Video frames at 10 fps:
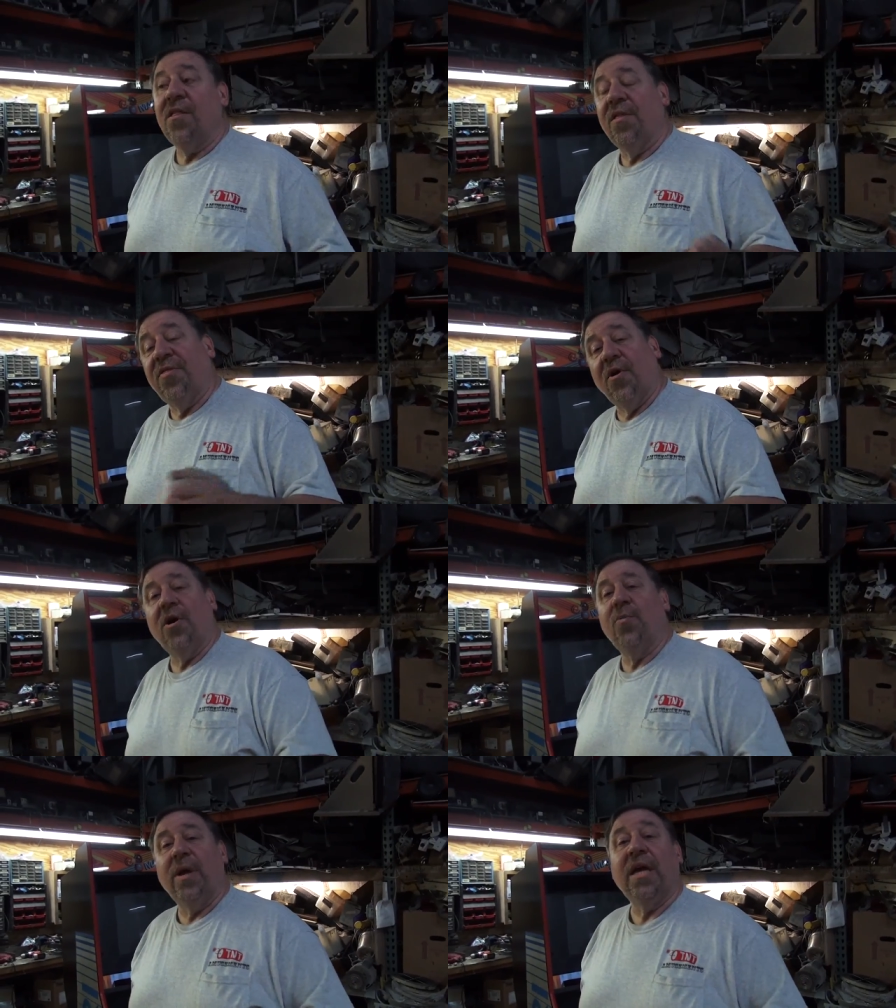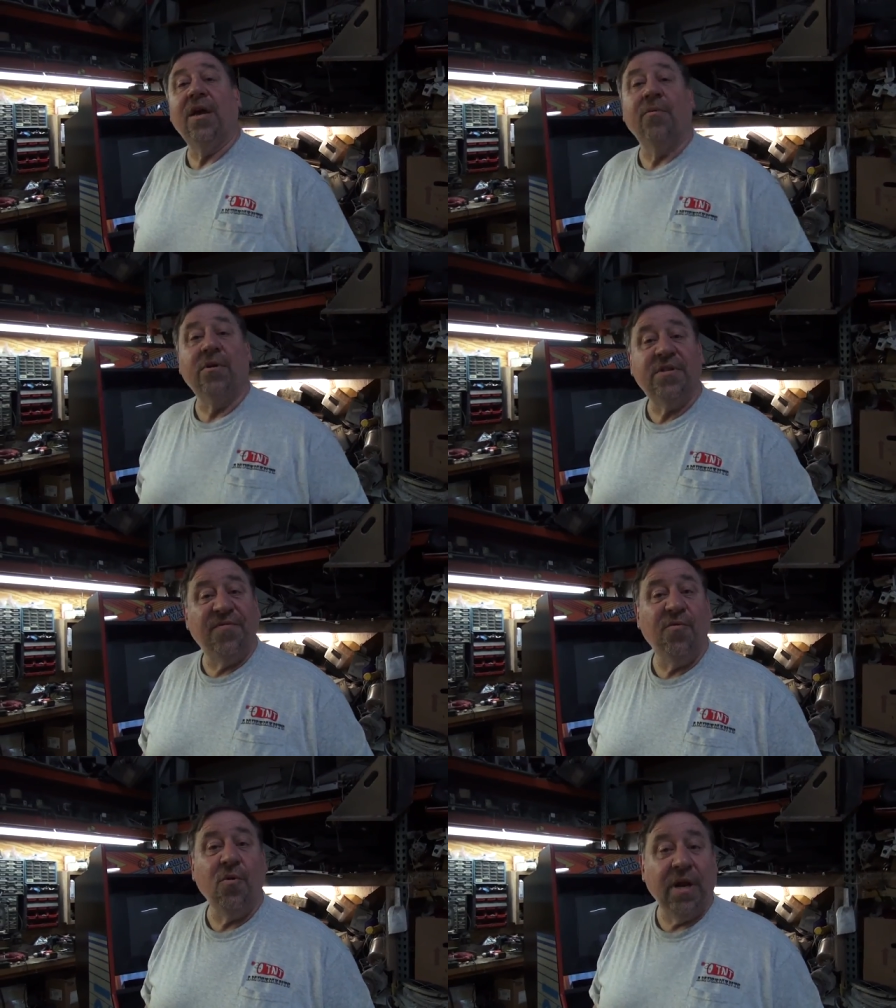Third week, he grossed
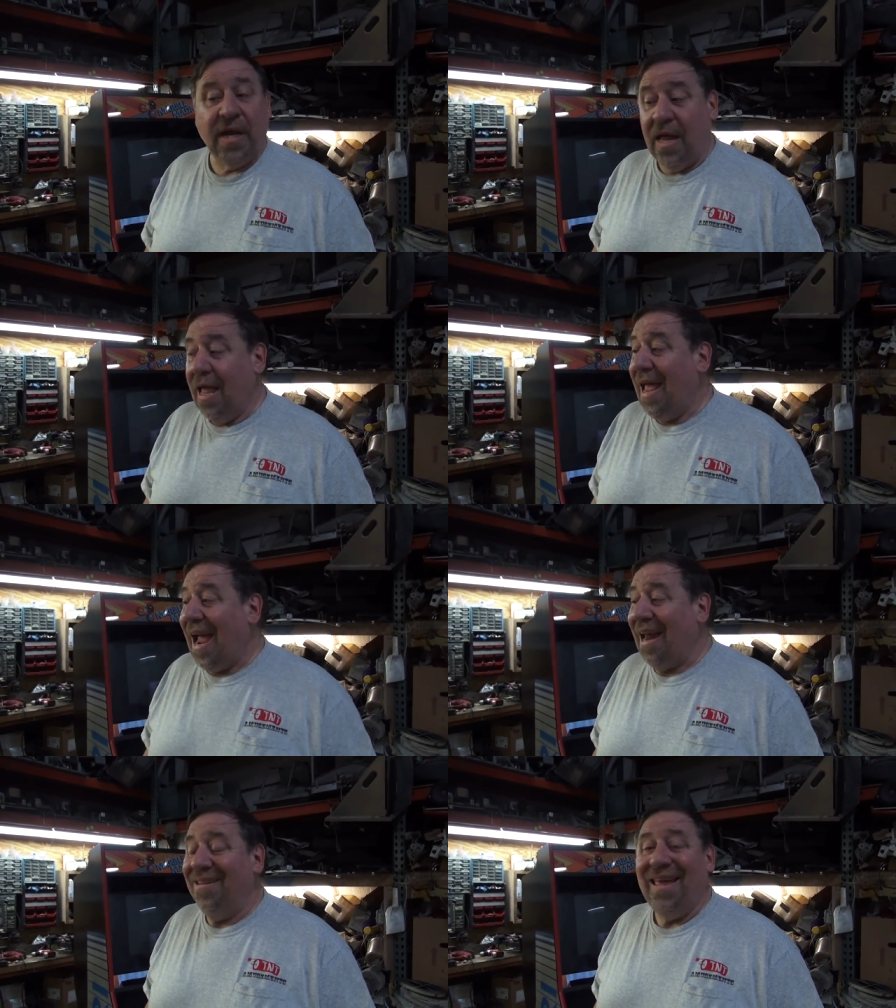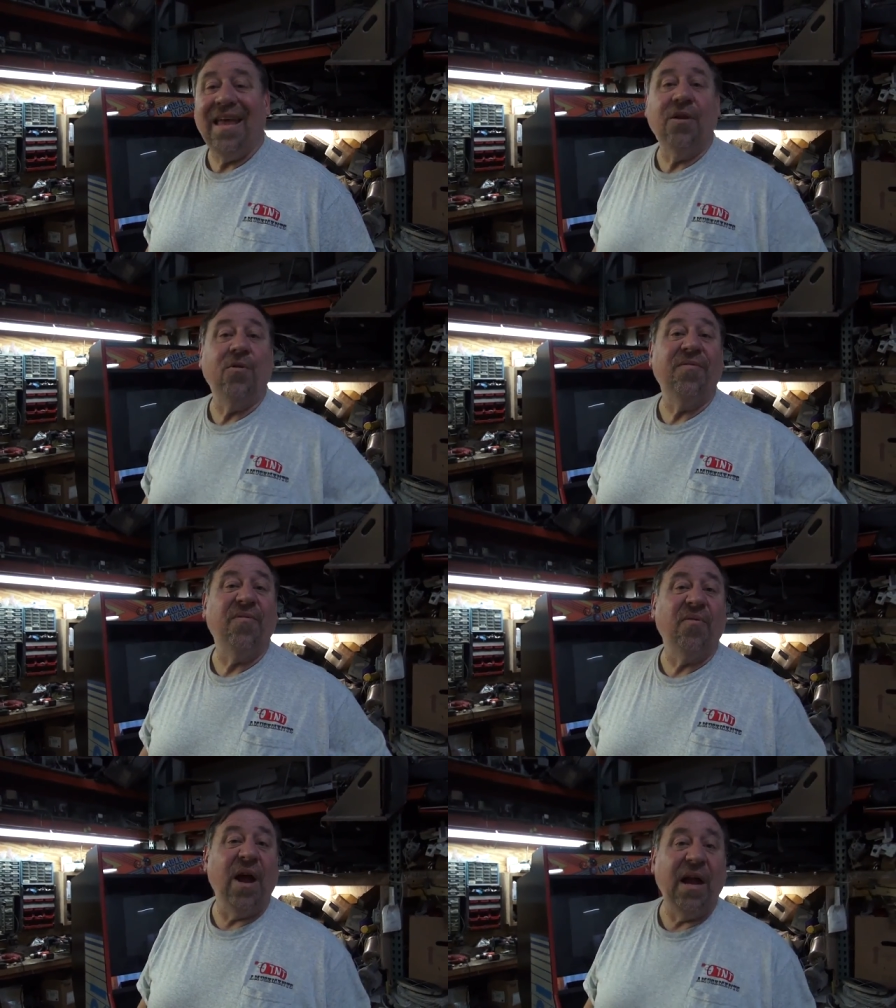40. And then on
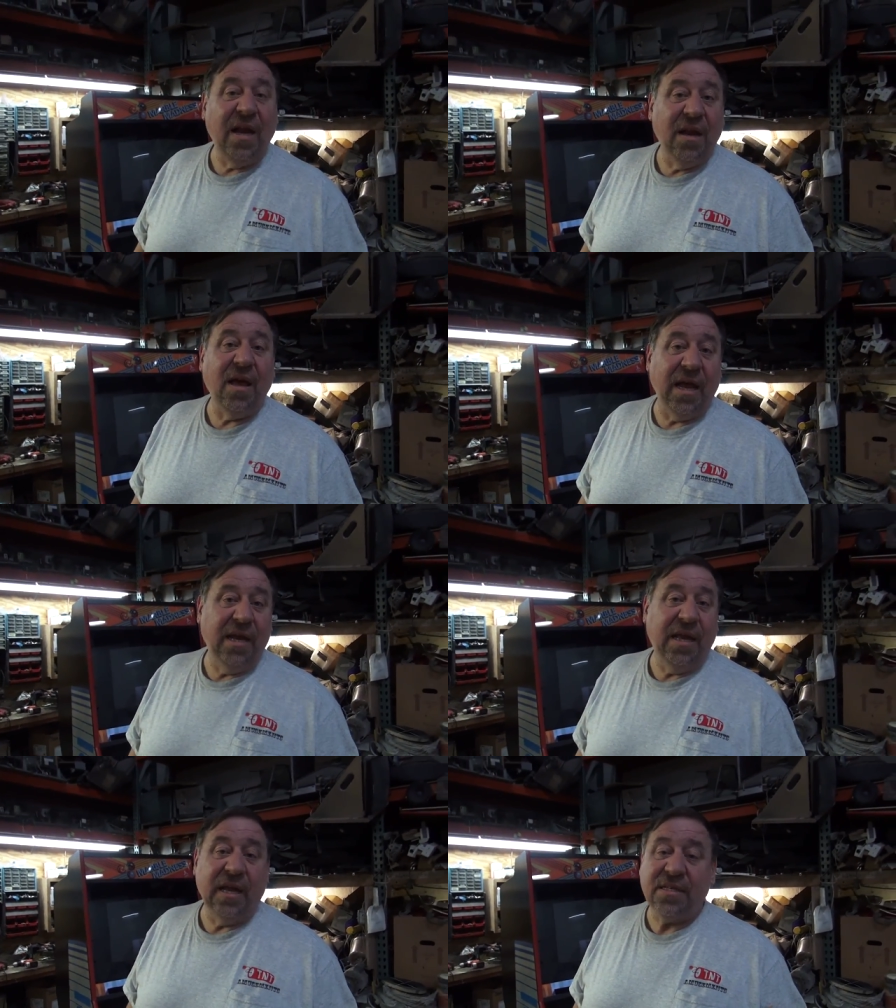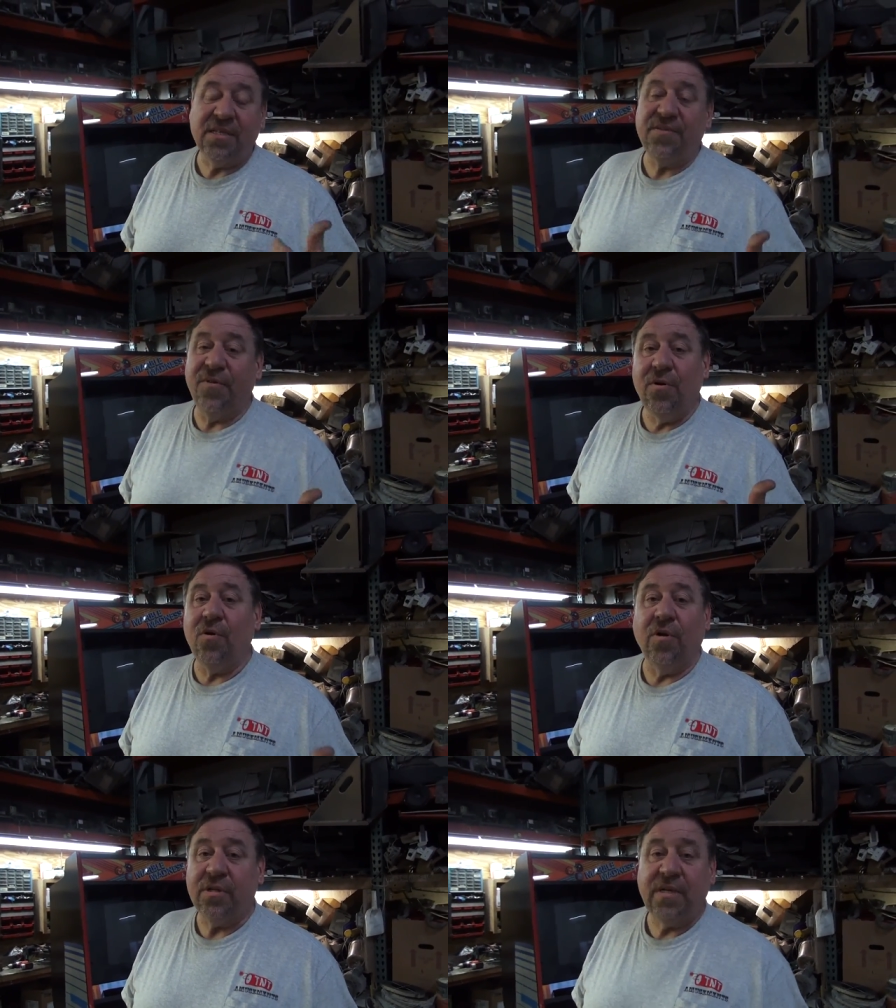Friday night, he gets his phone
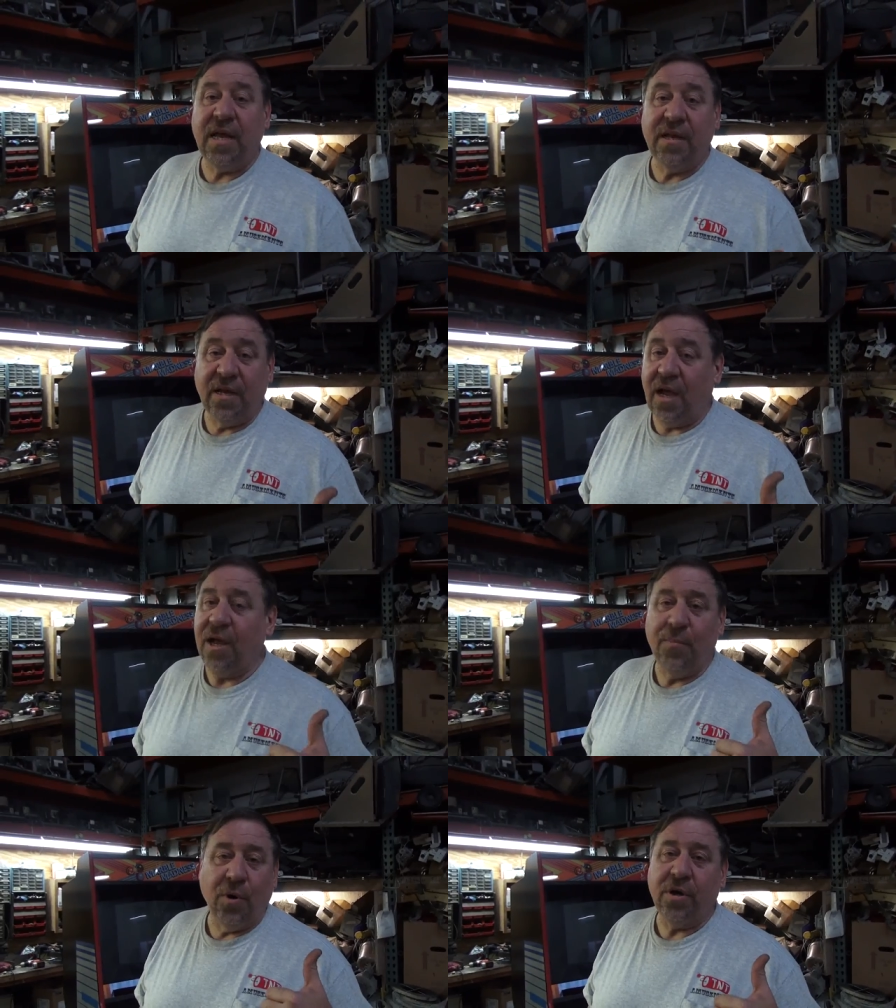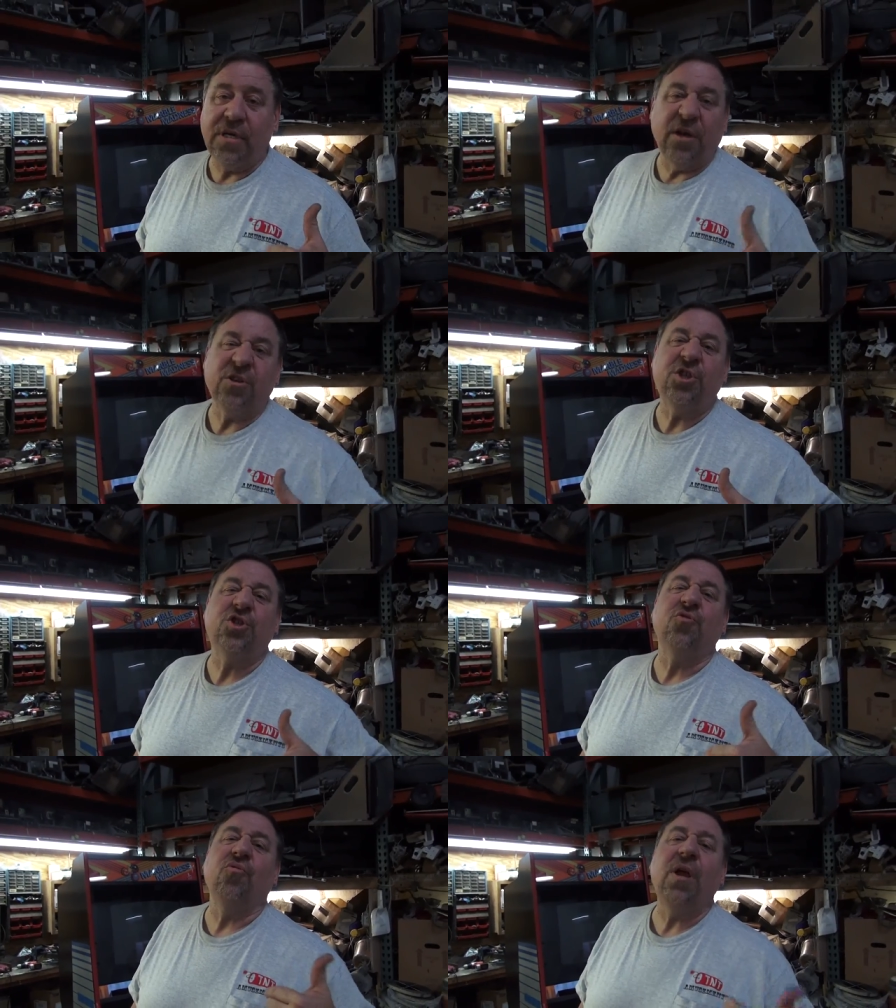call 10, the guy, bartender,
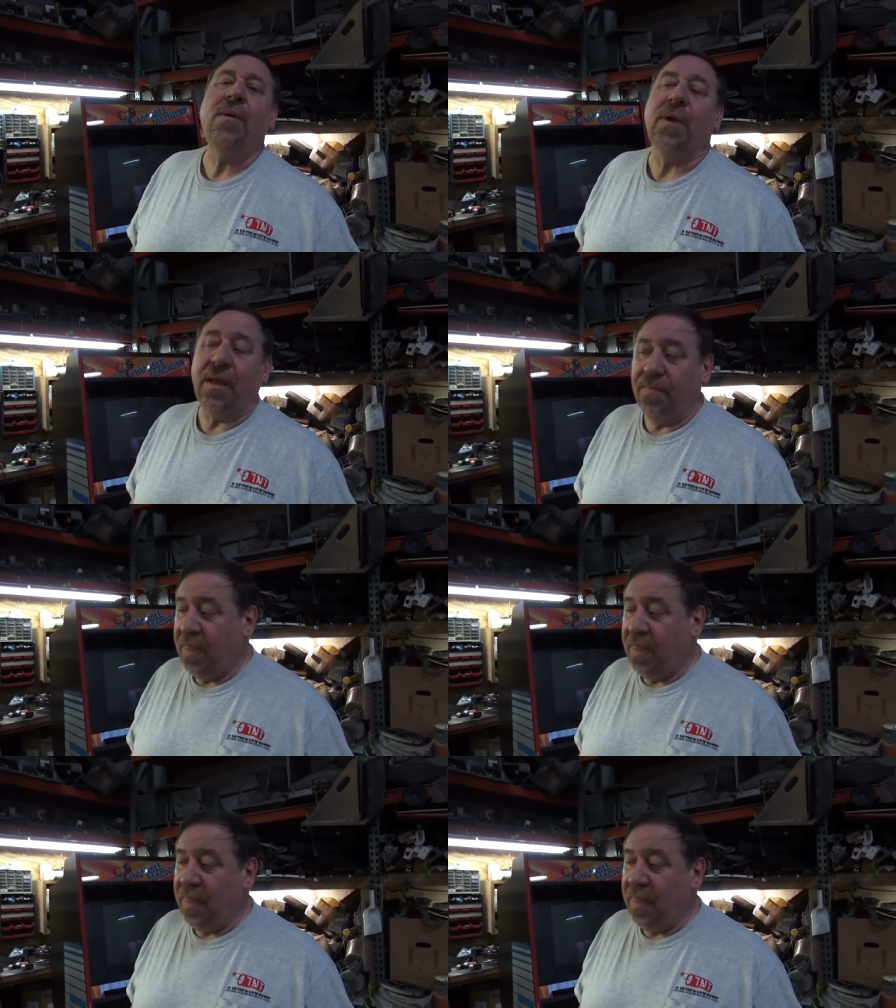screaming